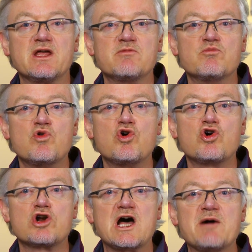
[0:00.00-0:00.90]

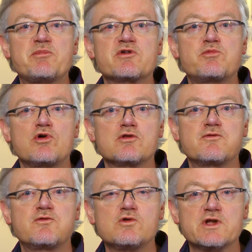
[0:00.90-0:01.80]
more upper pole
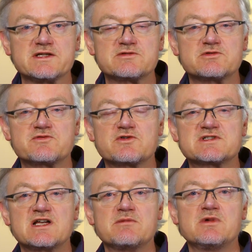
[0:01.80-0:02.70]
fullness, which for
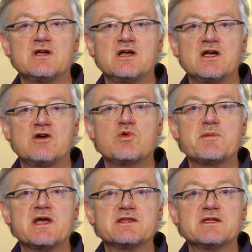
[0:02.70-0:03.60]
some
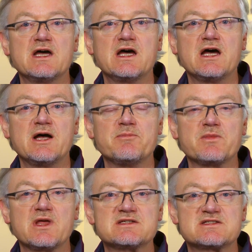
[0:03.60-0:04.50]
women
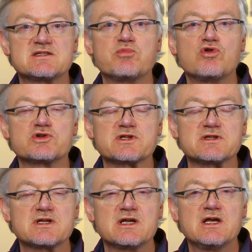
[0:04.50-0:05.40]
is
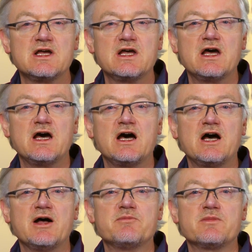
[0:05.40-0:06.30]
important.
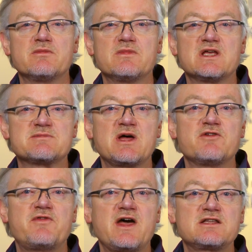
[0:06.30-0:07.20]
As a matter
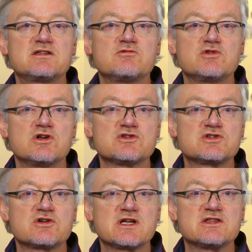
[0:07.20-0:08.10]
of fact, we
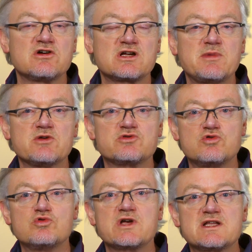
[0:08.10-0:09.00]
also can talk about
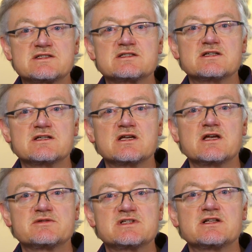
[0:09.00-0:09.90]
who gets
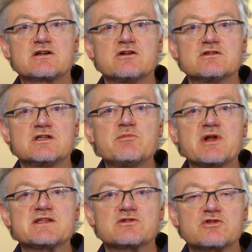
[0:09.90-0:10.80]
silicone
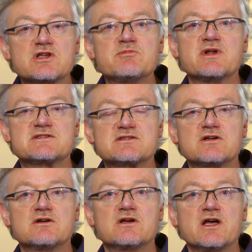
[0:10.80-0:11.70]
implants or implants
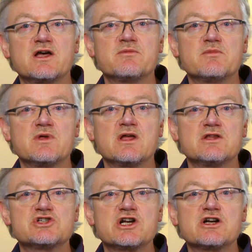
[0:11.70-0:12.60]

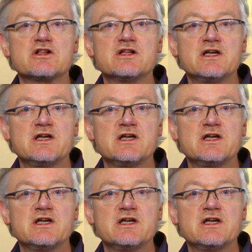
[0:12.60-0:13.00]
in general.